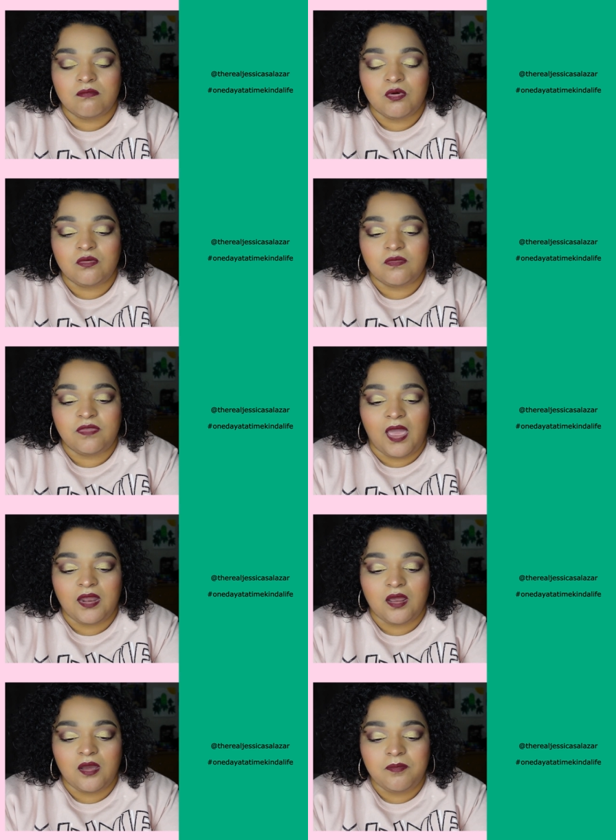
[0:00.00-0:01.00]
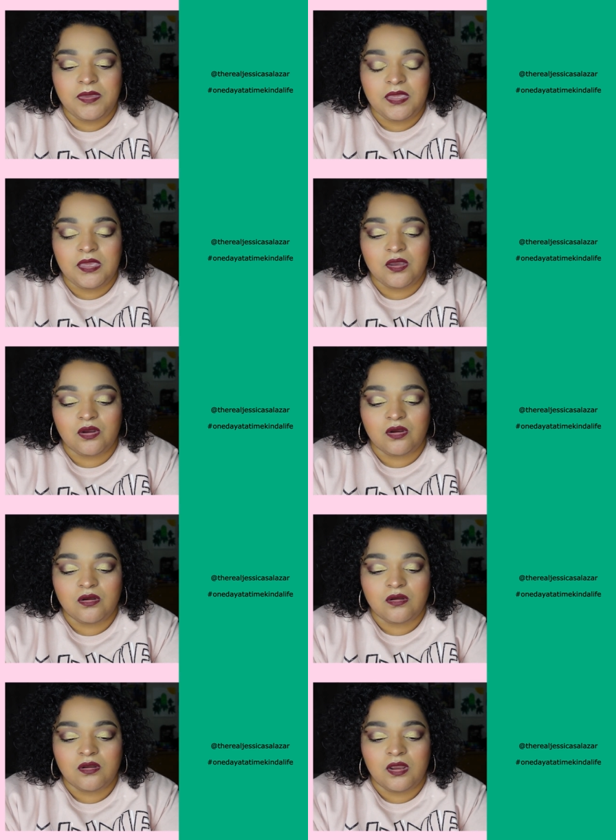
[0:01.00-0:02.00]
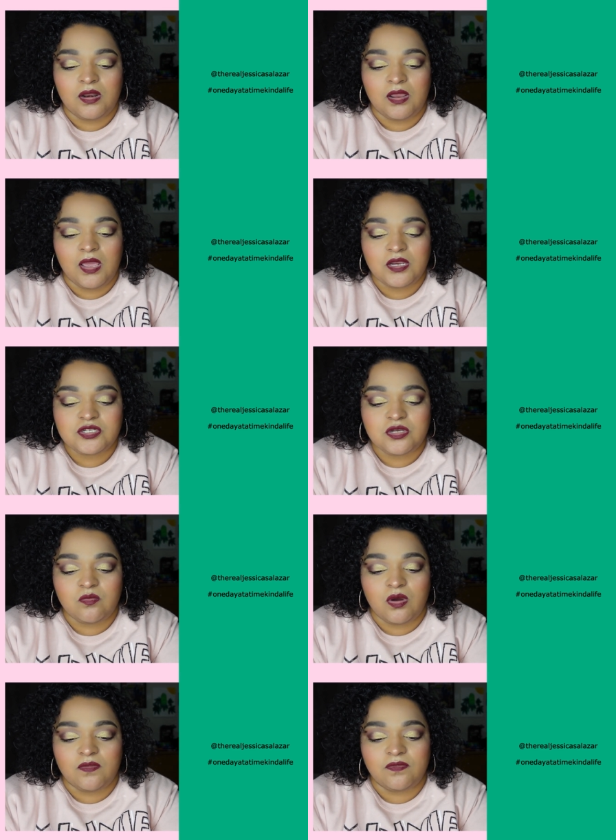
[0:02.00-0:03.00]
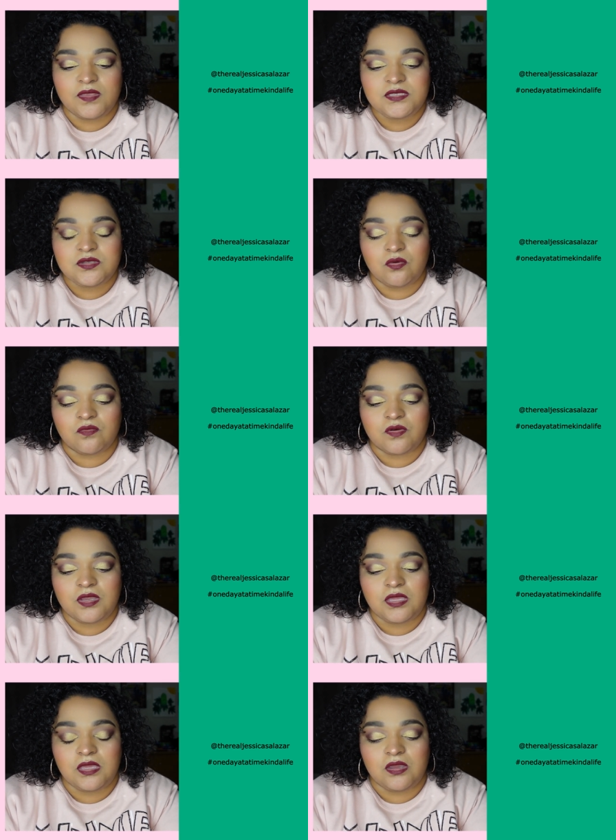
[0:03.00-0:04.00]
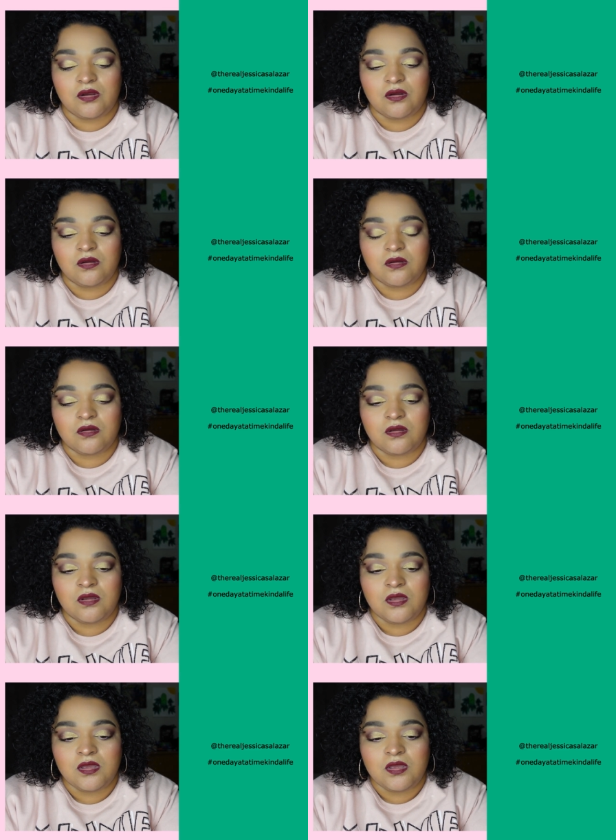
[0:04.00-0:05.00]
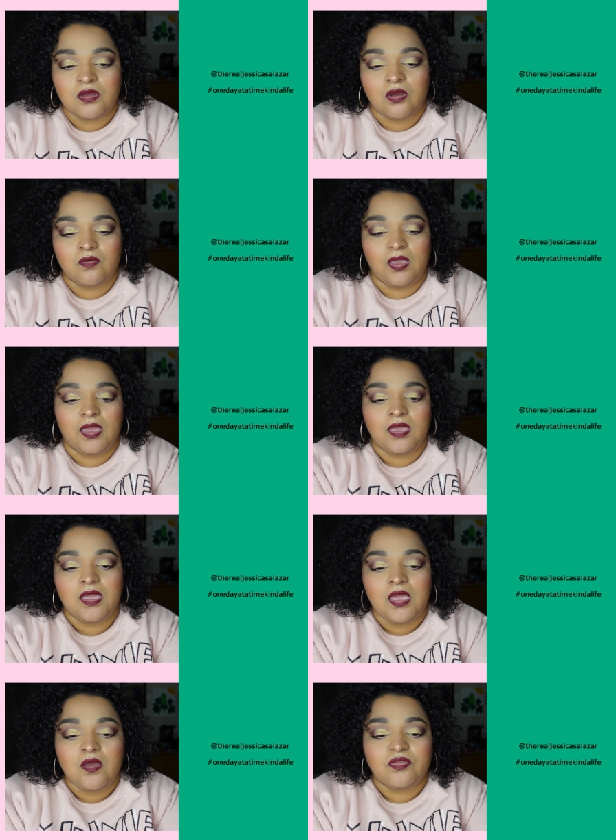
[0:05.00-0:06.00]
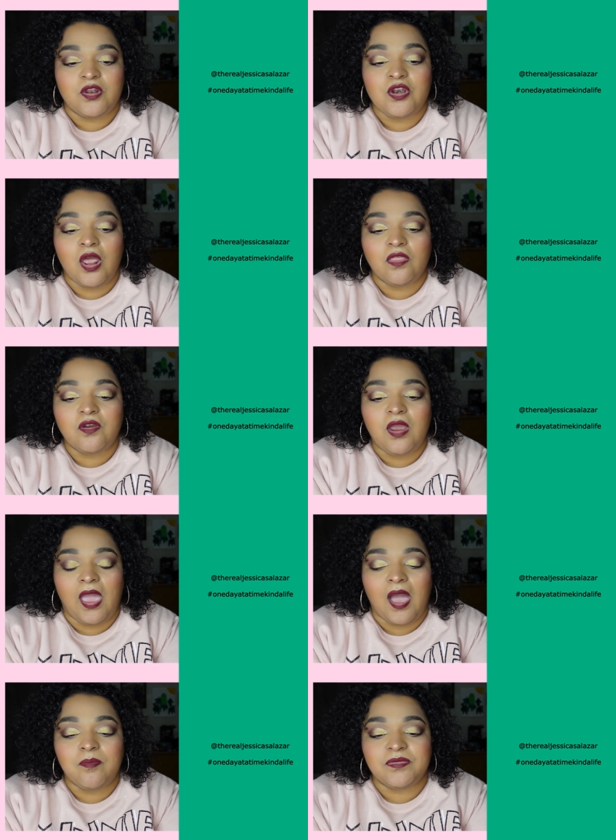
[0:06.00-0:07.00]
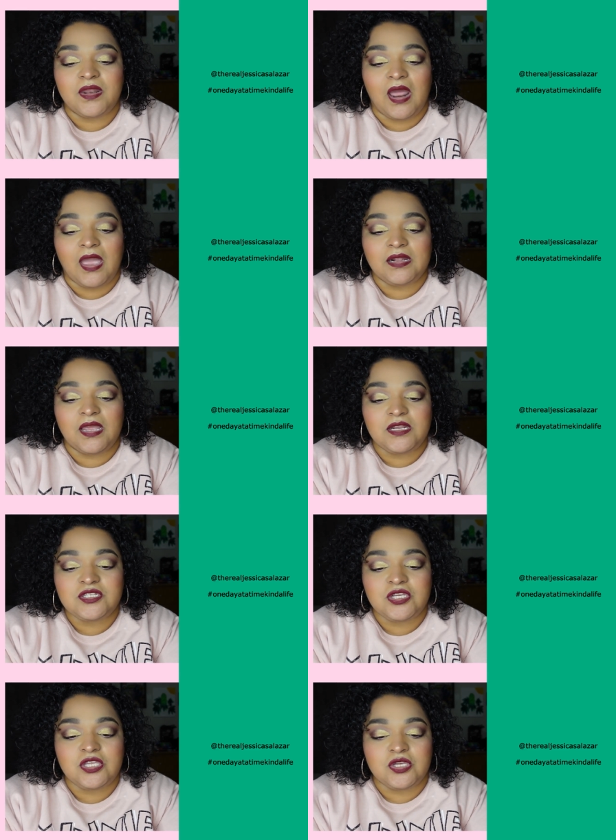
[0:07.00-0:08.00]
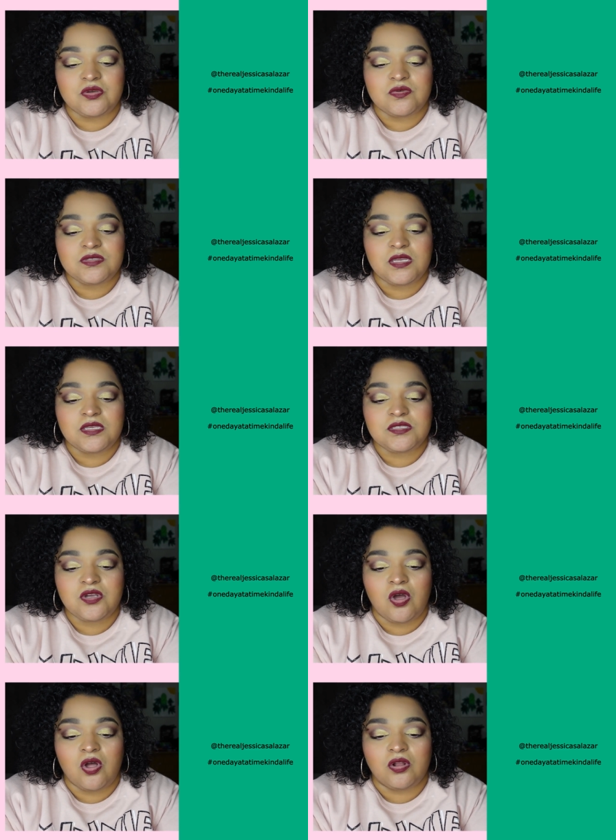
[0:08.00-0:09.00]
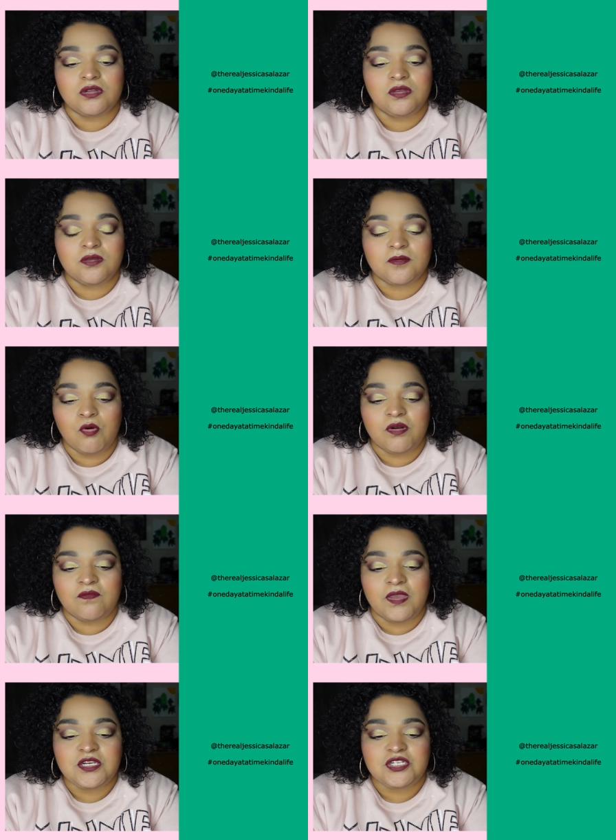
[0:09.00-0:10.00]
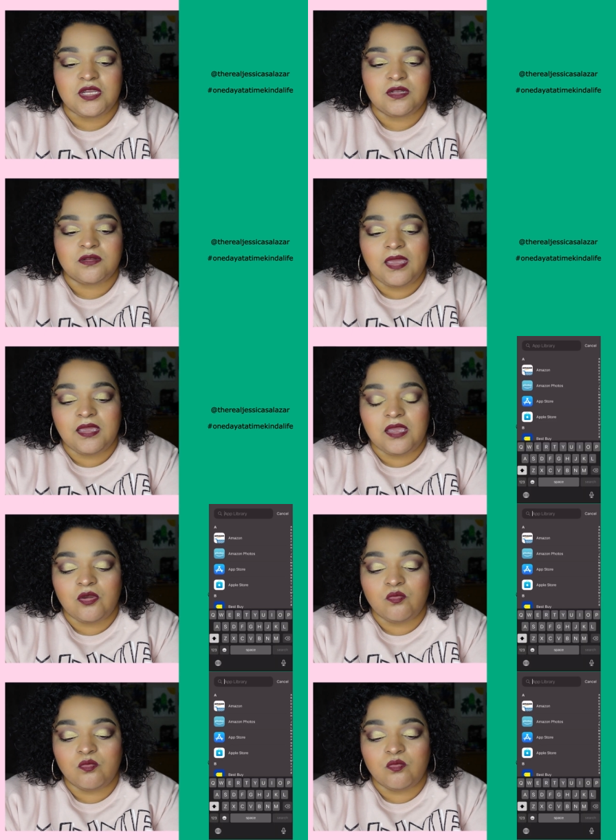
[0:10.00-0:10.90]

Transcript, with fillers: move that up here and I actually want this over here. Okay, Another app that I like to use is called Motivation. I